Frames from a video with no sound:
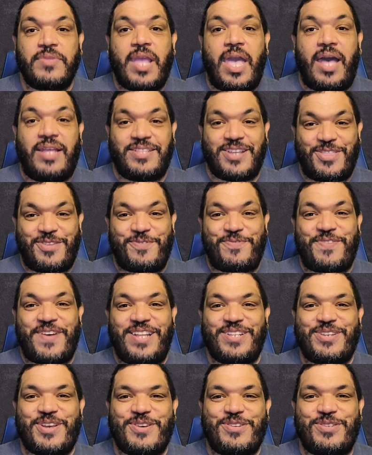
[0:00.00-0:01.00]
Another
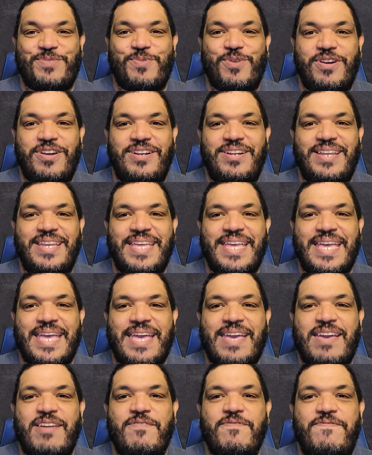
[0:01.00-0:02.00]
fun ghost word?
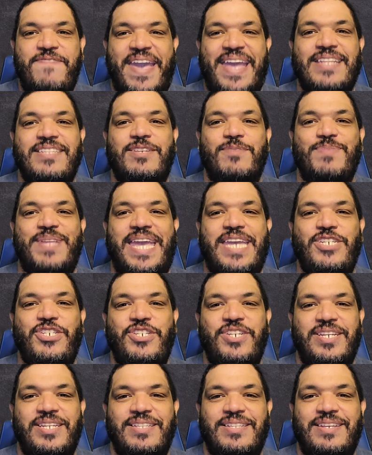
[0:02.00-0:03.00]

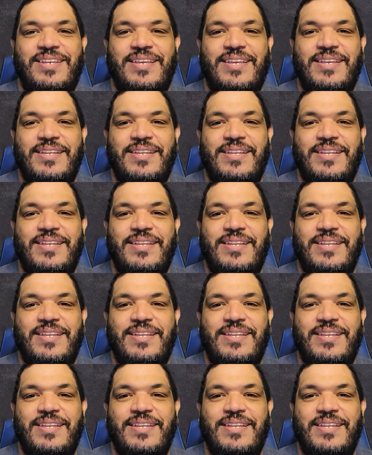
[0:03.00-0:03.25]
Phantomnation,